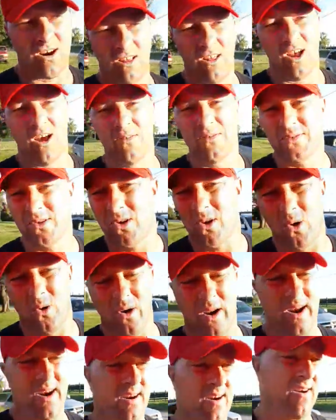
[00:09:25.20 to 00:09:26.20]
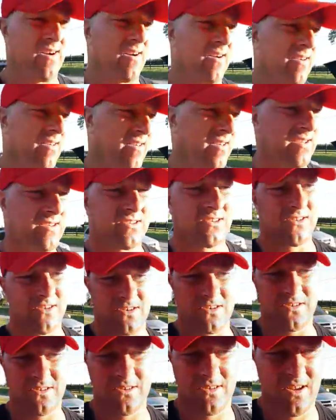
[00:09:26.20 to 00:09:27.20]
loves the cold air. It's
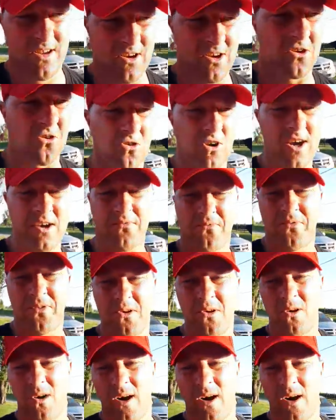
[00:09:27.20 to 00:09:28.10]
just great fuel